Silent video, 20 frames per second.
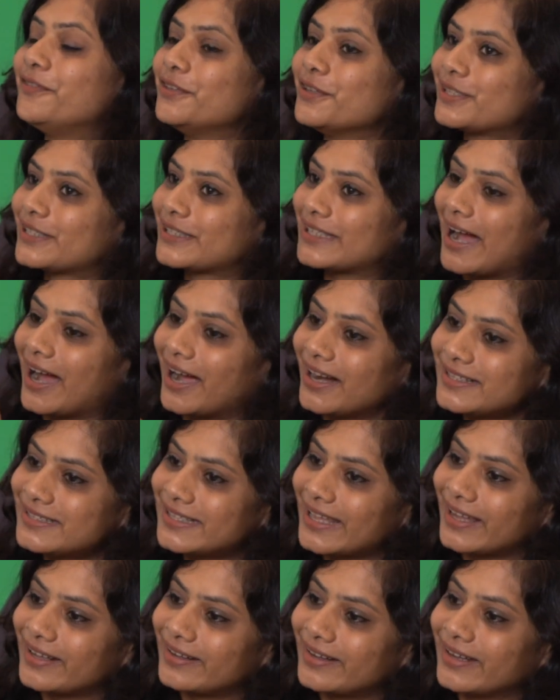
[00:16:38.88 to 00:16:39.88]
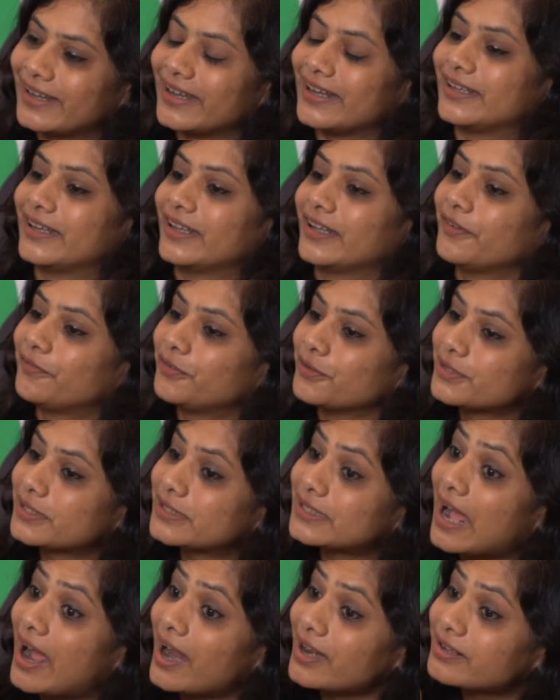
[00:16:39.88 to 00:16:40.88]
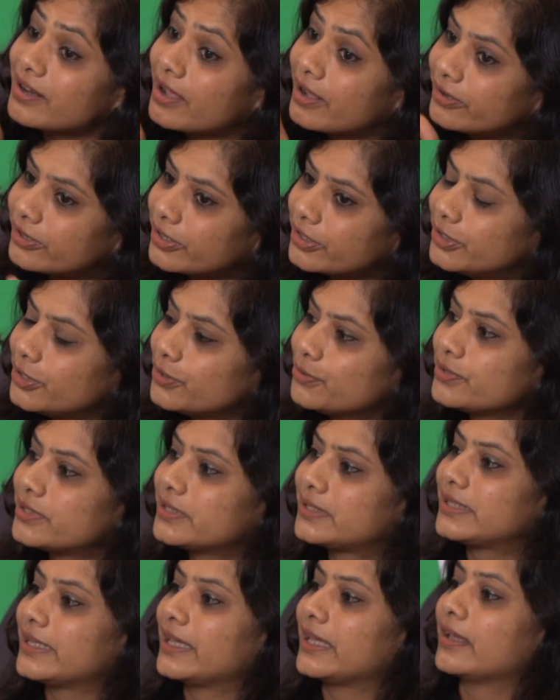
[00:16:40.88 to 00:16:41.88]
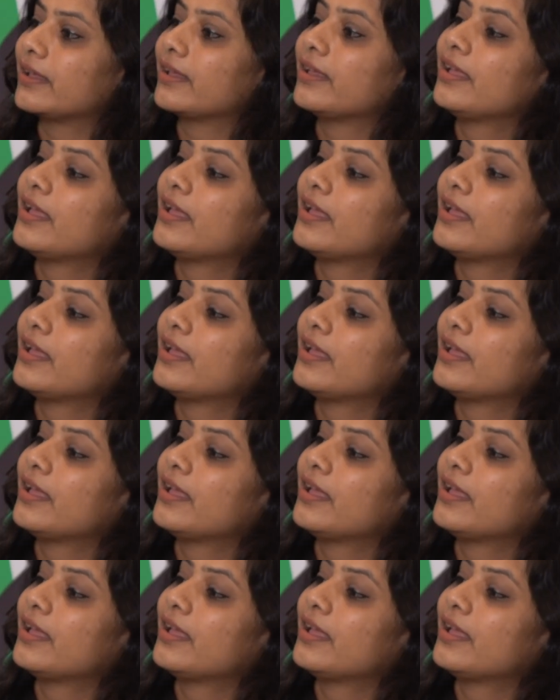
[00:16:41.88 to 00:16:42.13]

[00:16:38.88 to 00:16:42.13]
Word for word: if you start segregating, if you start reducing,